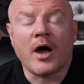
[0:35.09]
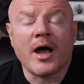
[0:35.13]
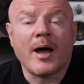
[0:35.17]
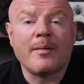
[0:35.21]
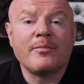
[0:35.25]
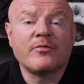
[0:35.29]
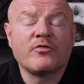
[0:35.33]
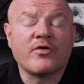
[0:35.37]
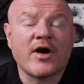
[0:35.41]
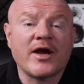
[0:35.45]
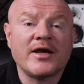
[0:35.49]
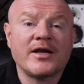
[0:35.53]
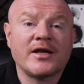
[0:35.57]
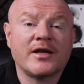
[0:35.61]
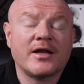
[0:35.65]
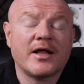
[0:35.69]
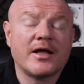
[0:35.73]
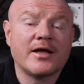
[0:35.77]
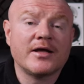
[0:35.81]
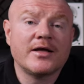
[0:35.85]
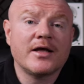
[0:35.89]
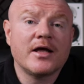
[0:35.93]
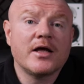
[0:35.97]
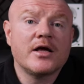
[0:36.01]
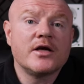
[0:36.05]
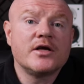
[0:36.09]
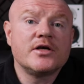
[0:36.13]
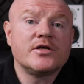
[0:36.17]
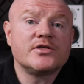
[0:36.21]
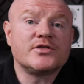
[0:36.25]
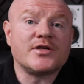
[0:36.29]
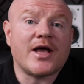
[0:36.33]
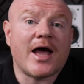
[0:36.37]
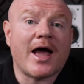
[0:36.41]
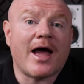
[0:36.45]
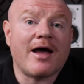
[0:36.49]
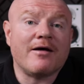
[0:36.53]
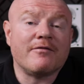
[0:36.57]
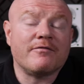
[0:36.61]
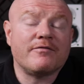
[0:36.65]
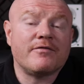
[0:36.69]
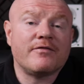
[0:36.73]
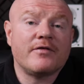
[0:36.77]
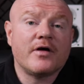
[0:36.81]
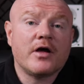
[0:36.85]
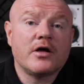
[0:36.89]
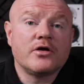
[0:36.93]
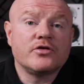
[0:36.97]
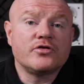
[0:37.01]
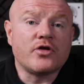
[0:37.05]
I upgraded it to
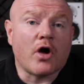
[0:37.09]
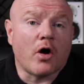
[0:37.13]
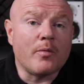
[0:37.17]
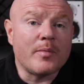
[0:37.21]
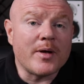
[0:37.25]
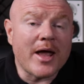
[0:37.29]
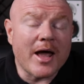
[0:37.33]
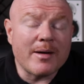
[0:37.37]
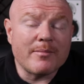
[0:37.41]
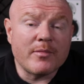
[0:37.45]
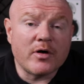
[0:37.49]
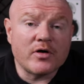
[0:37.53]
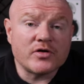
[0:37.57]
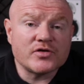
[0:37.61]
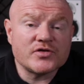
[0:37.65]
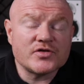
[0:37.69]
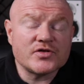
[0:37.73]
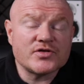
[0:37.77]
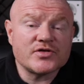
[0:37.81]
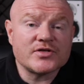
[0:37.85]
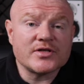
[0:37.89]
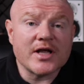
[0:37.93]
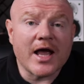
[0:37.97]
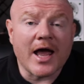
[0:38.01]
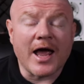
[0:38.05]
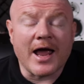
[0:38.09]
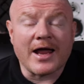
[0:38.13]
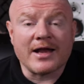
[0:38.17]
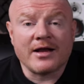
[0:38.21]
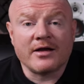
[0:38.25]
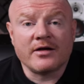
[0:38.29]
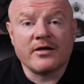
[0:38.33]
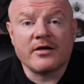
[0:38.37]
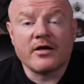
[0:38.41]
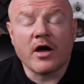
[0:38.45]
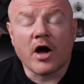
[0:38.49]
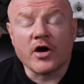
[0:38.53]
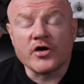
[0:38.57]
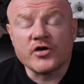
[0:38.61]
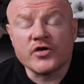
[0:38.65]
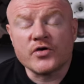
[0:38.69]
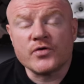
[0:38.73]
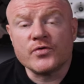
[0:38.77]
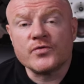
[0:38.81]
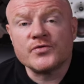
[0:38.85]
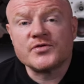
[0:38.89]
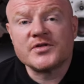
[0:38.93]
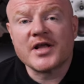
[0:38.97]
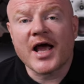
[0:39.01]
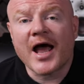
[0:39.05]
have Dolby Atmos and I
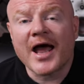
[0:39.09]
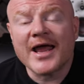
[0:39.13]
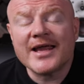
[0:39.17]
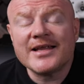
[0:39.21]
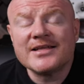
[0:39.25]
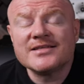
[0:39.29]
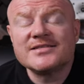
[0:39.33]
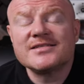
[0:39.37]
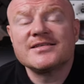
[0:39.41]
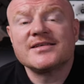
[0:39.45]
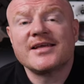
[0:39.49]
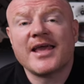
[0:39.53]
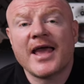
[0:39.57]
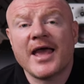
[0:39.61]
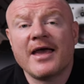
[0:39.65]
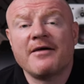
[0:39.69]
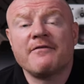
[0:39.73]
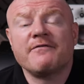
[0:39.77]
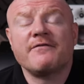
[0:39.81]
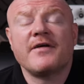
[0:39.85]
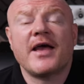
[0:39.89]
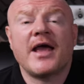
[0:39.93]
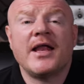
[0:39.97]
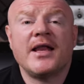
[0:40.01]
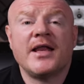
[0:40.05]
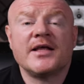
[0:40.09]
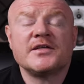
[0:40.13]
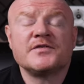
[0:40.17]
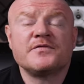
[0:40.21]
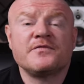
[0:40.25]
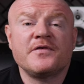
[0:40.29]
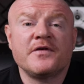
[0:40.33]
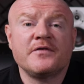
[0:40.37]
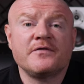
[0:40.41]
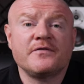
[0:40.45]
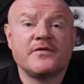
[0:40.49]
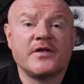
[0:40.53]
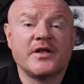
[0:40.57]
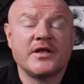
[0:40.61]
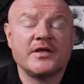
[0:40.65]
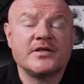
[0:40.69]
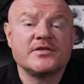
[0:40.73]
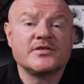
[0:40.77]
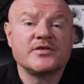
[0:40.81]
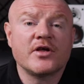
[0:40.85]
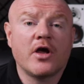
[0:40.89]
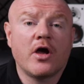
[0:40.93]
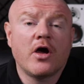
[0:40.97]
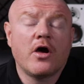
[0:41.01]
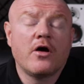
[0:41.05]
used 8 KEF
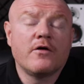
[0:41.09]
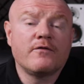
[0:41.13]
LS50s